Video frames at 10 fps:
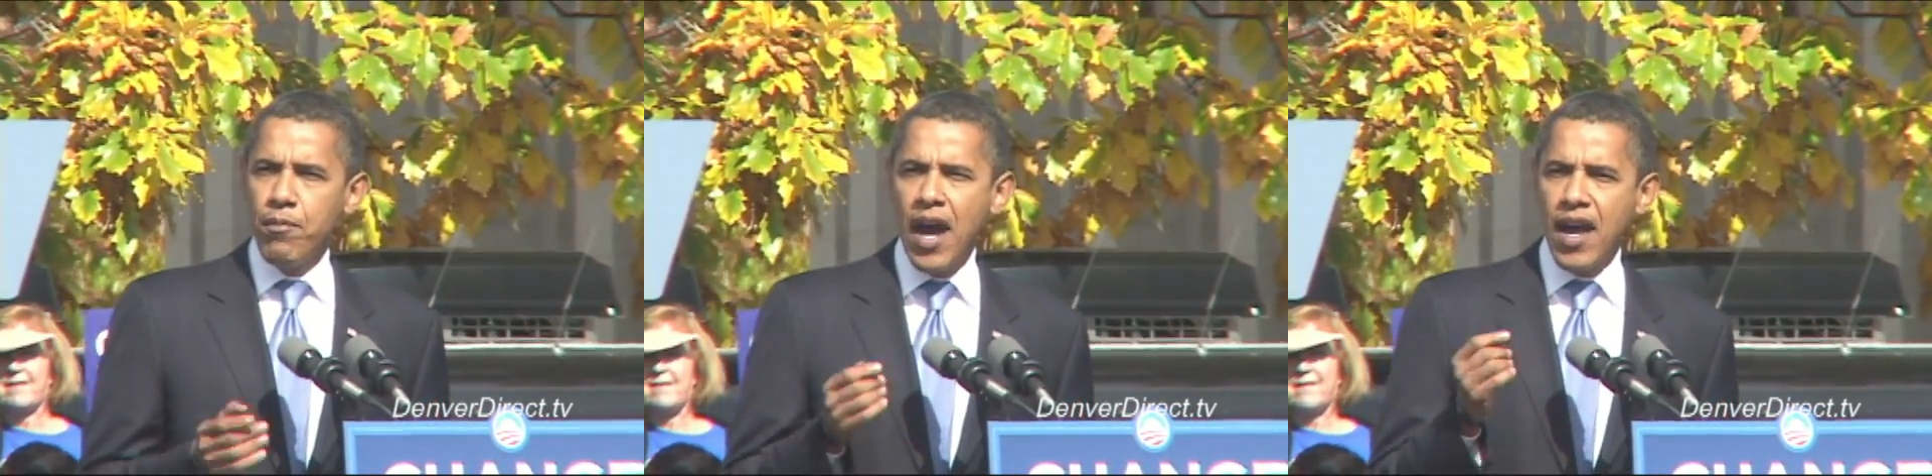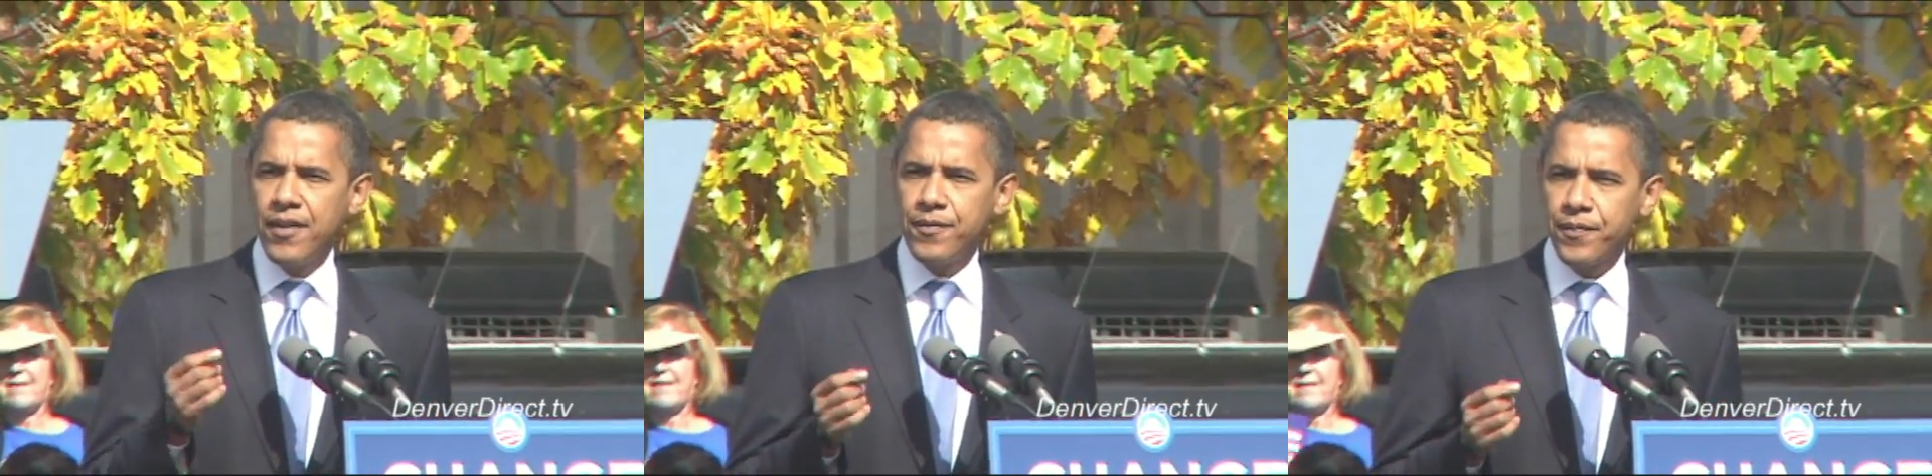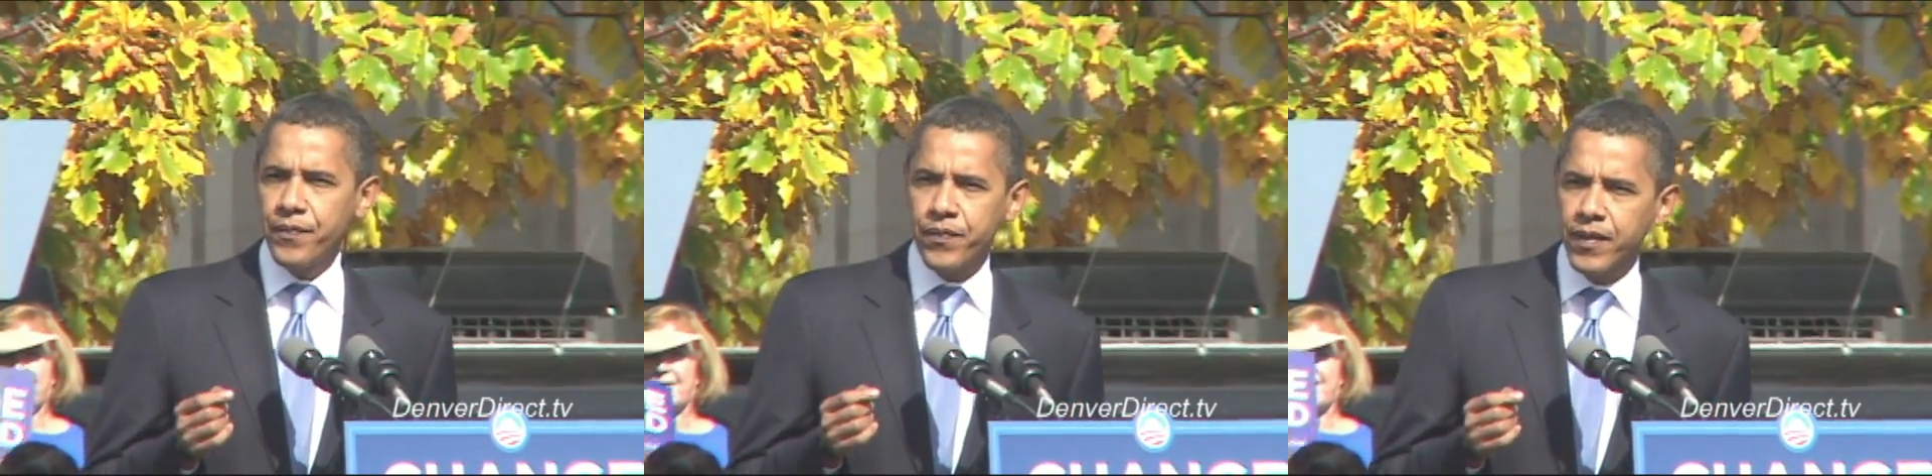But
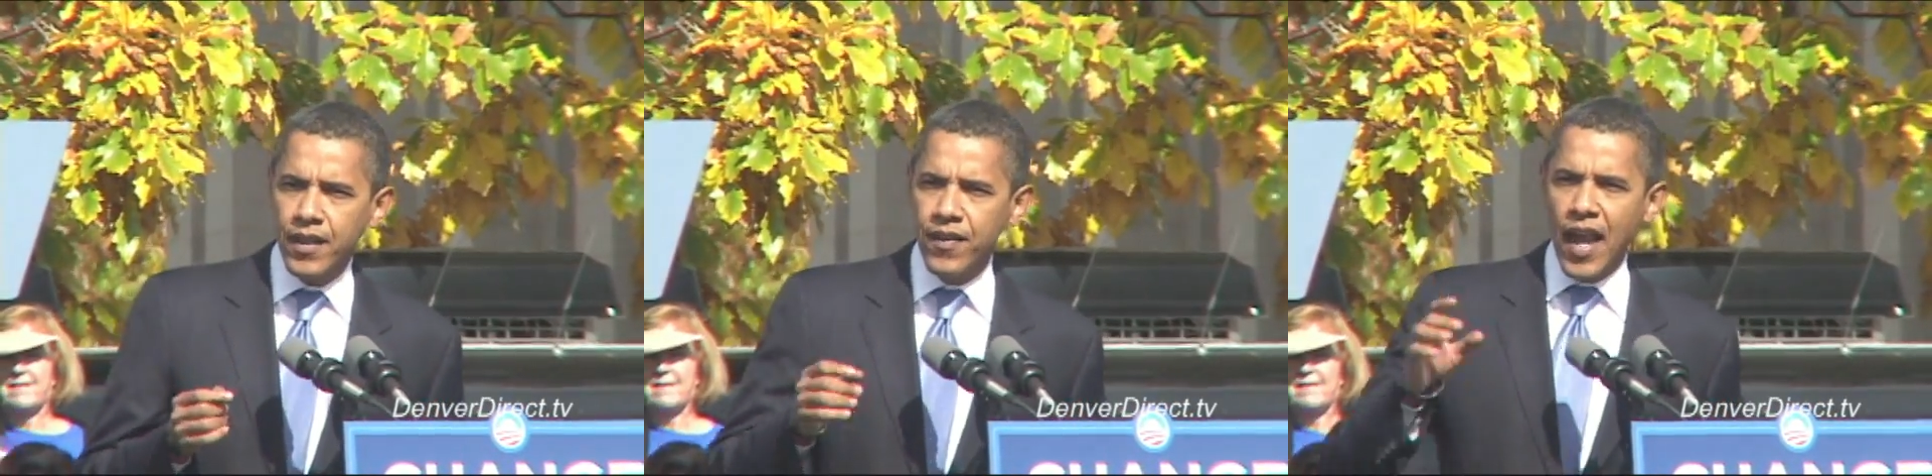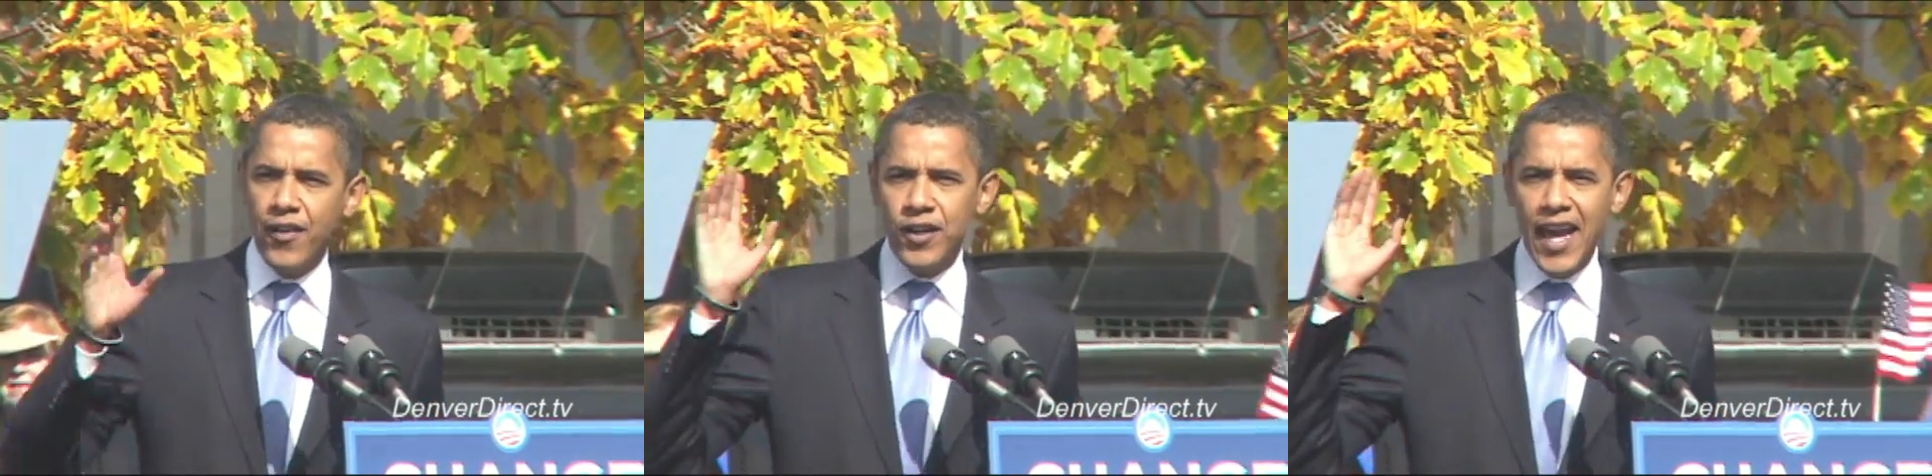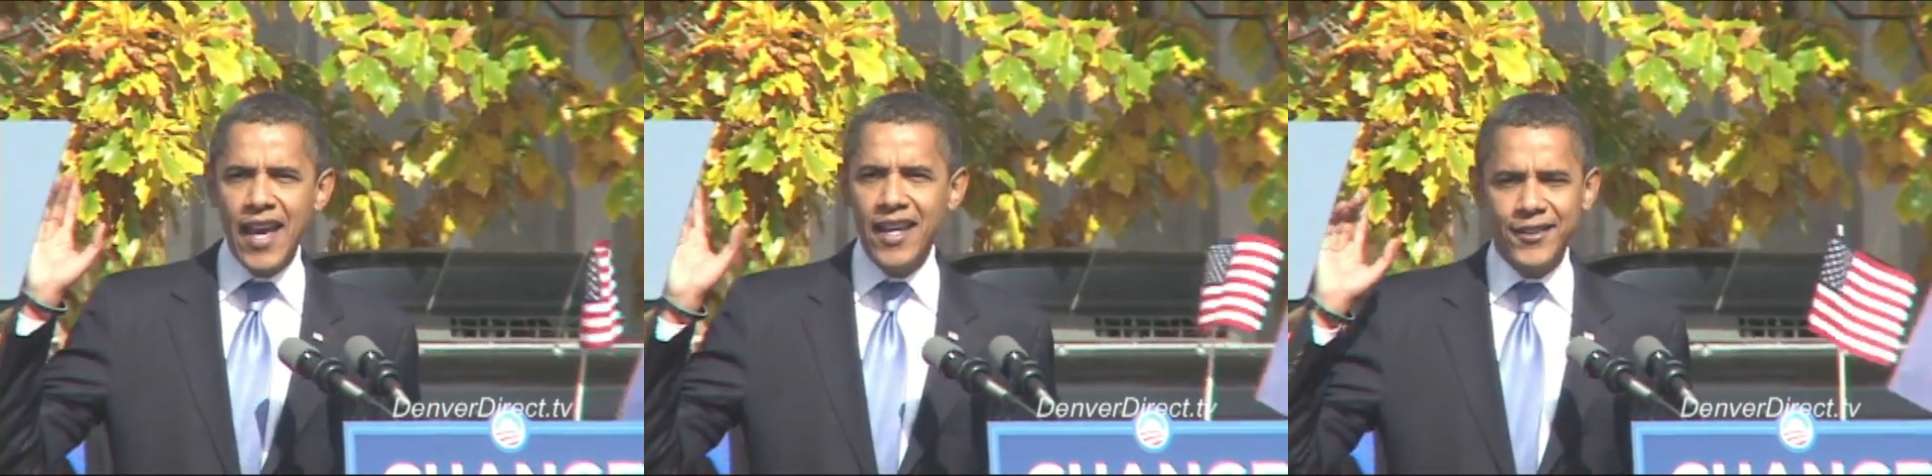the other
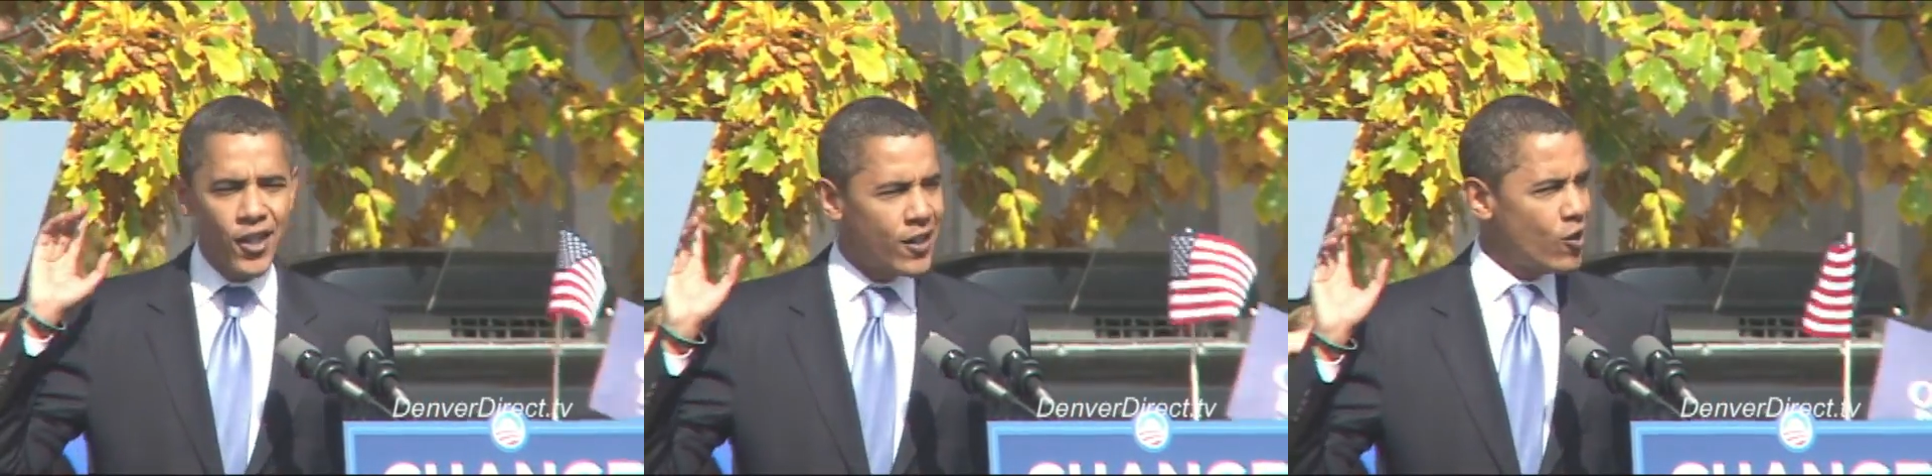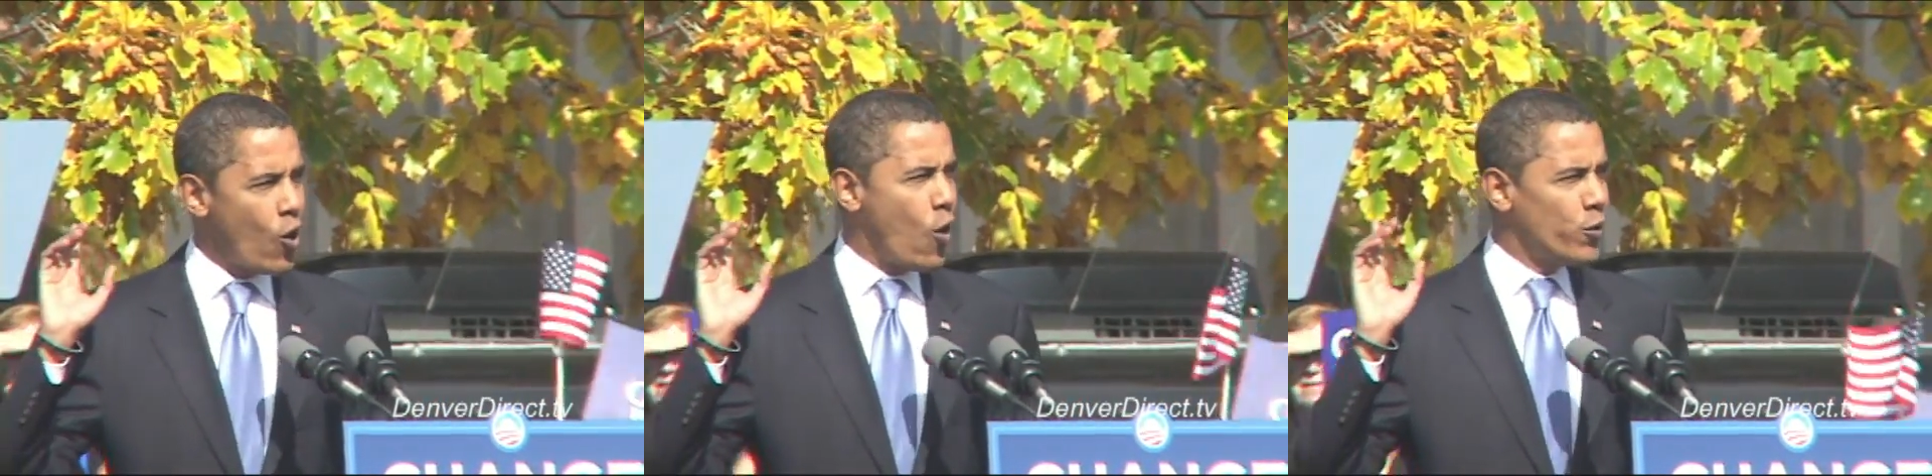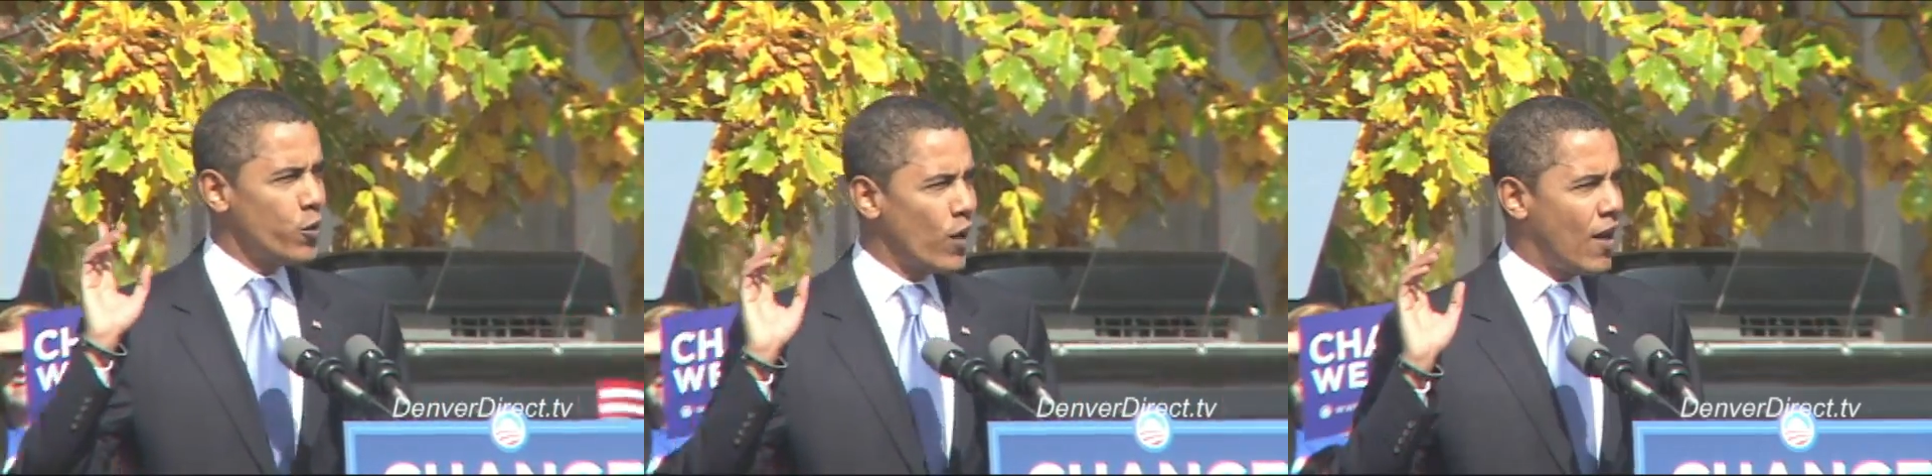day, he took it to a
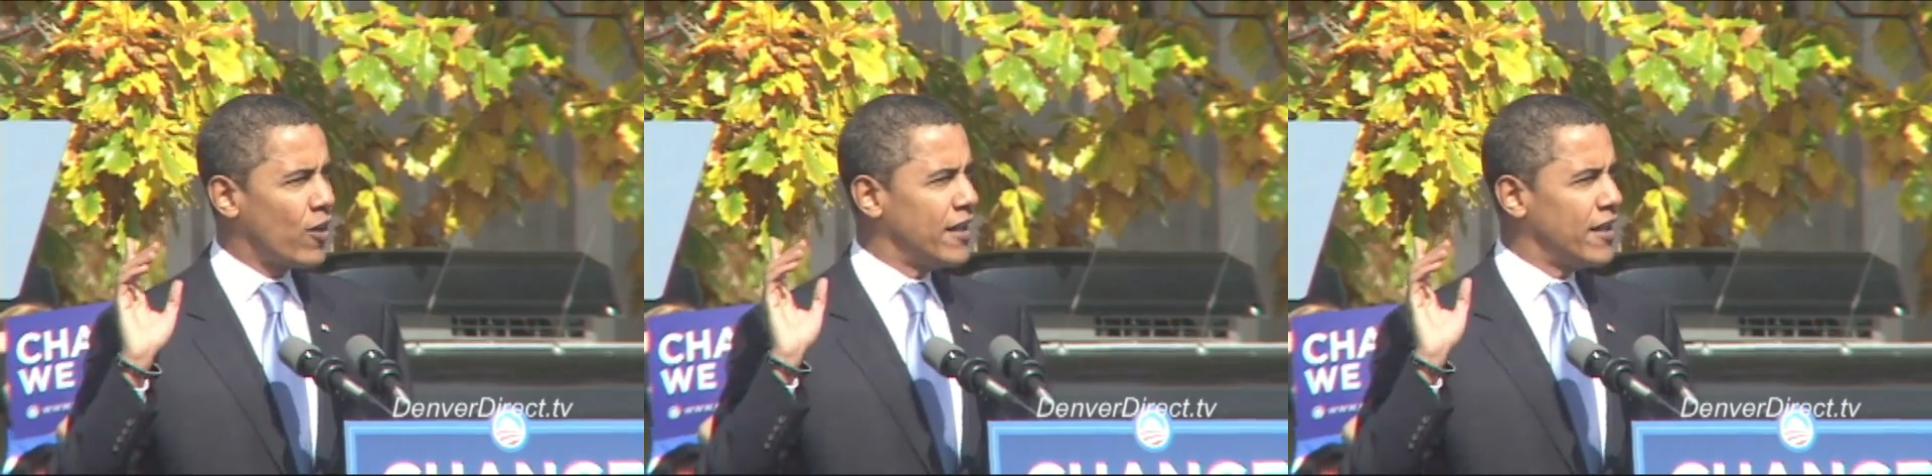whole new level.